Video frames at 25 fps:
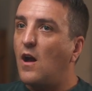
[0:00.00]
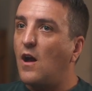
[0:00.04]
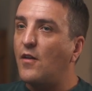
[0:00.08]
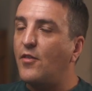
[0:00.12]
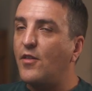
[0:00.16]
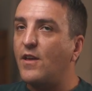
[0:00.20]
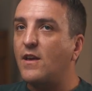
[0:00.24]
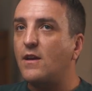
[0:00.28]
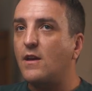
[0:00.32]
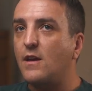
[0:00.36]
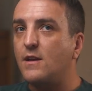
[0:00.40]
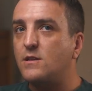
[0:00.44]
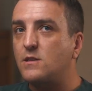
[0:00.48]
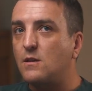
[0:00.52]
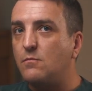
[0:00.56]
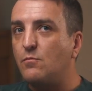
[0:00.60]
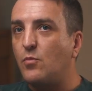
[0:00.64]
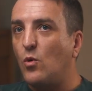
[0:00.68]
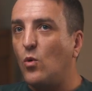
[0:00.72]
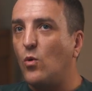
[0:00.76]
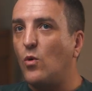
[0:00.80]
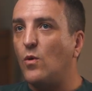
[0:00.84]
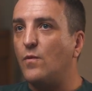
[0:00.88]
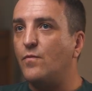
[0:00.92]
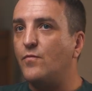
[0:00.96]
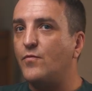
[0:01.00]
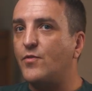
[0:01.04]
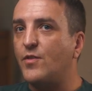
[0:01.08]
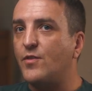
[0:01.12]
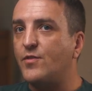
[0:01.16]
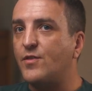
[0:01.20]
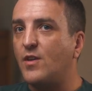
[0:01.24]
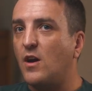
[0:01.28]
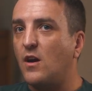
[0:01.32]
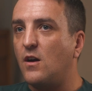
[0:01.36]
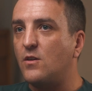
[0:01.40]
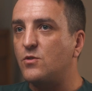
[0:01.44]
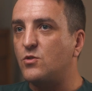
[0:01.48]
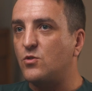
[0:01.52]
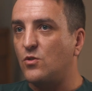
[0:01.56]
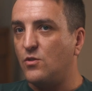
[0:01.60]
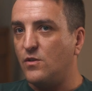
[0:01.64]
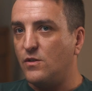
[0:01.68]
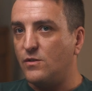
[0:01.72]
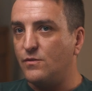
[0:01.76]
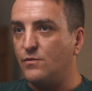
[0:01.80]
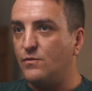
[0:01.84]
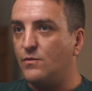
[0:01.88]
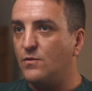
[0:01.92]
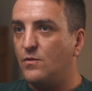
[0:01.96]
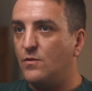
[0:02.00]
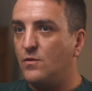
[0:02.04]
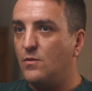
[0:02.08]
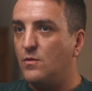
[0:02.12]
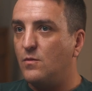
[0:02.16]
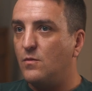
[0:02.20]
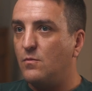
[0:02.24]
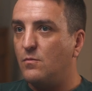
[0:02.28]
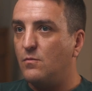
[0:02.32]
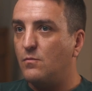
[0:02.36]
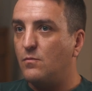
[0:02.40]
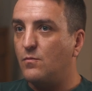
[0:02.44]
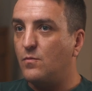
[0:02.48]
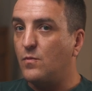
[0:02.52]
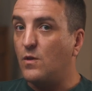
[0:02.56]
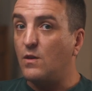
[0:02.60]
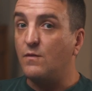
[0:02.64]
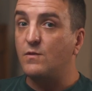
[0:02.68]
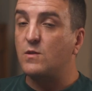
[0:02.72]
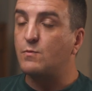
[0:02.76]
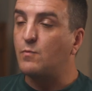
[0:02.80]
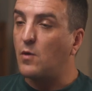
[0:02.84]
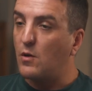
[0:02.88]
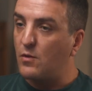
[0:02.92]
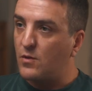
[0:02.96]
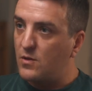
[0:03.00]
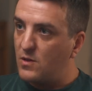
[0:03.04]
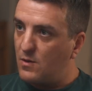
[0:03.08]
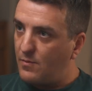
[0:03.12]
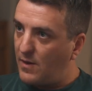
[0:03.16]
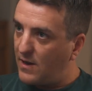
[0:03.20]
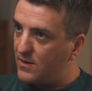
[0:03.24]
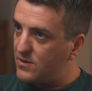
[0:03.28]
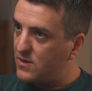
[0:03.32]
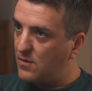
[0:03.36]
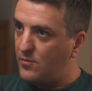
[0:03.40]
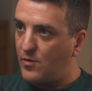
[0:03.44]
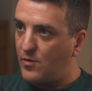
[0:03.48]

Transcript: I think it's important to touch on, you've spoken about